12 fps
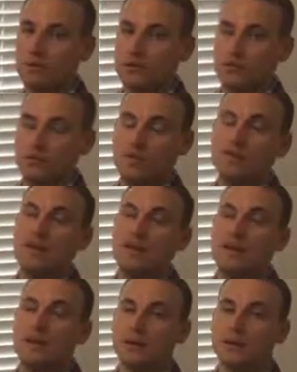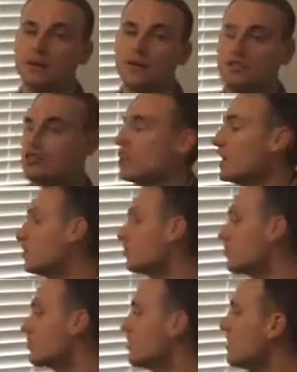inputs with dynamic price
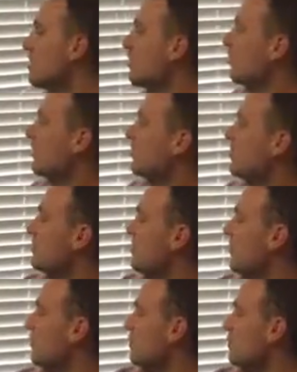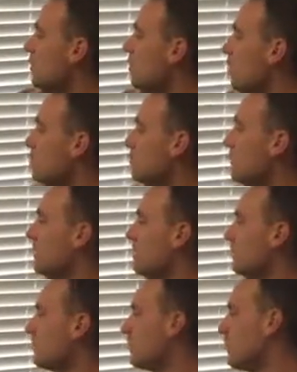changes. We can see here as well cost
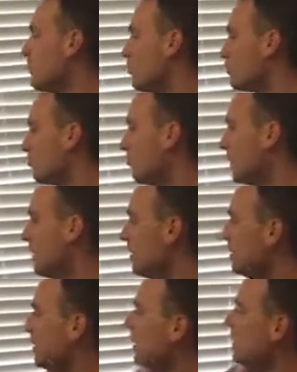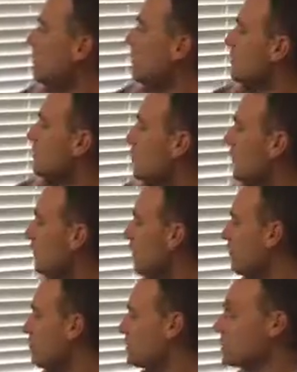breakdown of commercial beer.
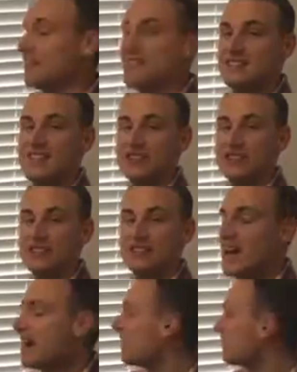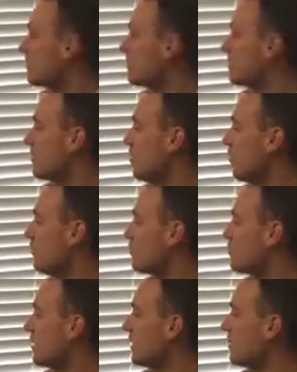25% is actually tax. This is the orange
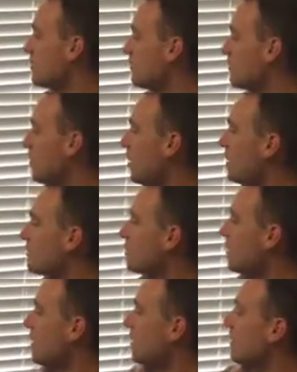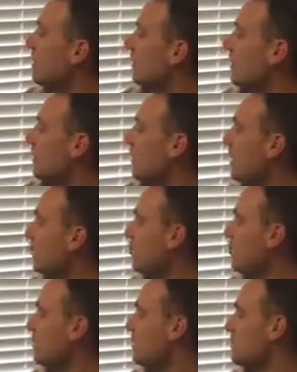segment of the pie chart. The
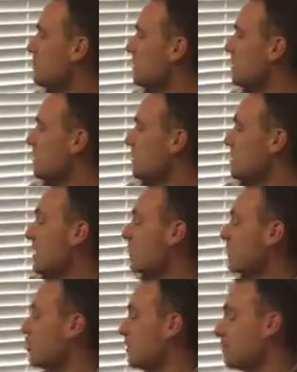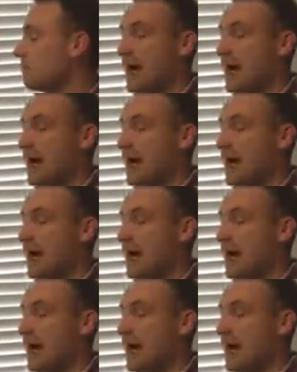largest expense is actually